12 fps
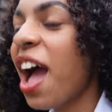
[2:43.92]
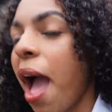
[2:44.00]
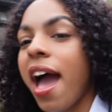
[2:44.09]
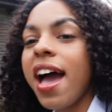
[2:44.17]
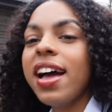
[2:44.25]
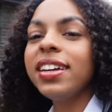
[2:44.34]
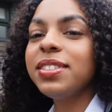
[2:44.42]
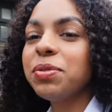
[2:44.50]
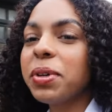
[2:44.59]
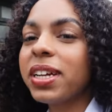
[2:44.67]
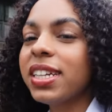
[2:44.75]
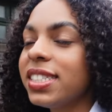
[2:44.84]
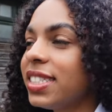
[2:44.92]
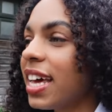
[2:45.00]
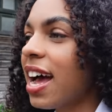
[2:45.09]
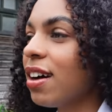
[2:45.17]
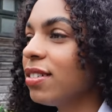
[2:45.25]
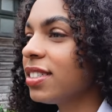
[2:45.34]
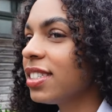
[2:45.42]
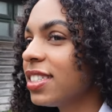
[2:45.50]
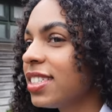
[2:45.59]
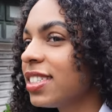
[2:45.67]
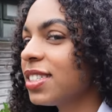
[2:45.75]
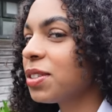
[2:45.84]
And we're gonna set
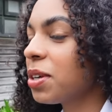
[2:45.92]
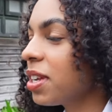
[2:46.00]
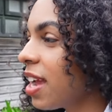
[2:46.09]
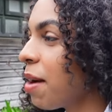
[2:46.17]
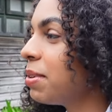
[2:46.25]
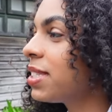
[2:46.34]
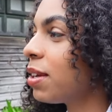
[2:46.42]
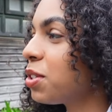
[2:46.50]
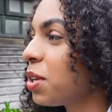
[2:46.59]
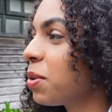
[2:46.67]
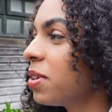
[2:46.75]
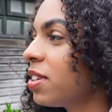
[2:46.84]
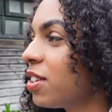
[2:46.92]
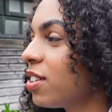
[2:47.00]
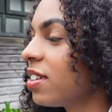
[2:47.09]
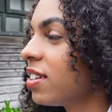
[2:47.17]
out. How many steps do you think I'm gonna do?